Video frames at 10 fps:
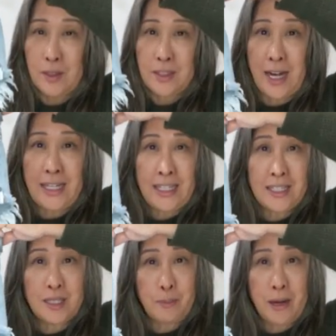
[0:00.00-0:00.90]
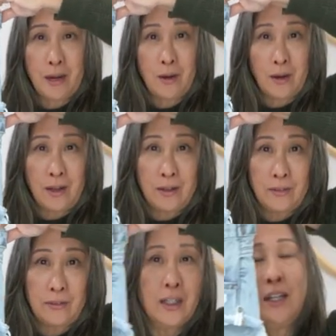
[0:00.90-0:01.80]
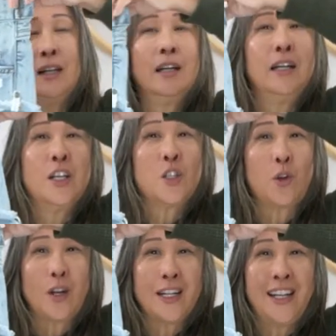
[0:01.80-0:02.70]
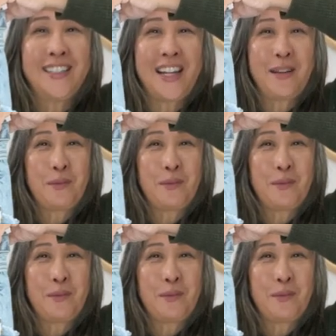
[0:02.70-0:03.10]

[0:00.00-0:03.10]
tiniest pair of short denim